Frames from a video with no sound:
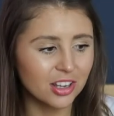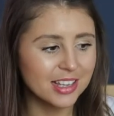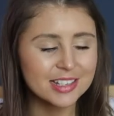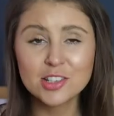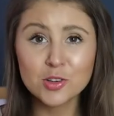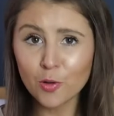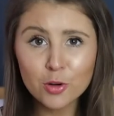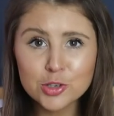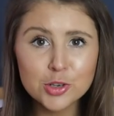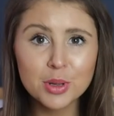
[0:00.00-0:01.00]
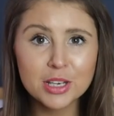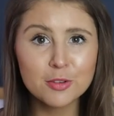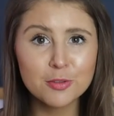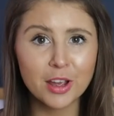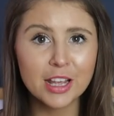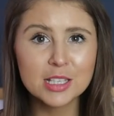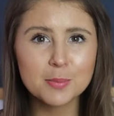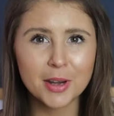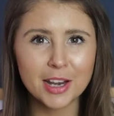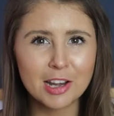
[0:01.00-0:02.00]
like it's not too in your face,
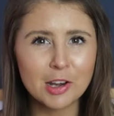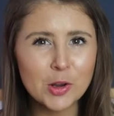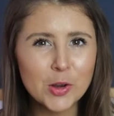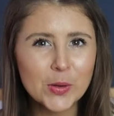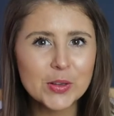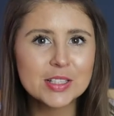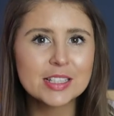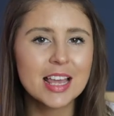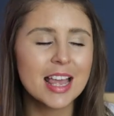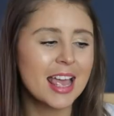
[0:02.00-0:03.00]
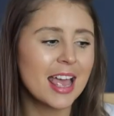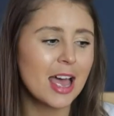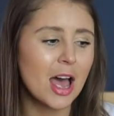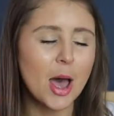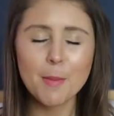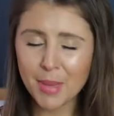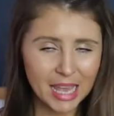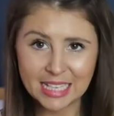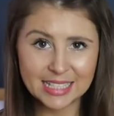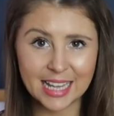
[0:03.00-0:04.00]
but it looks
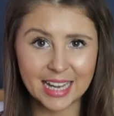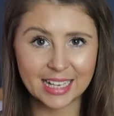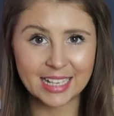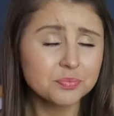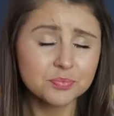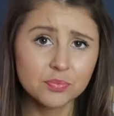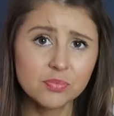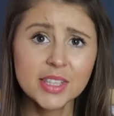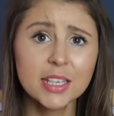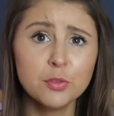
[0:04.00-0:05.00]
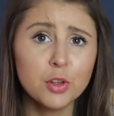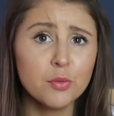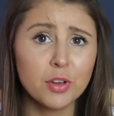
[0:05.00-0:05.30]
amazing. If you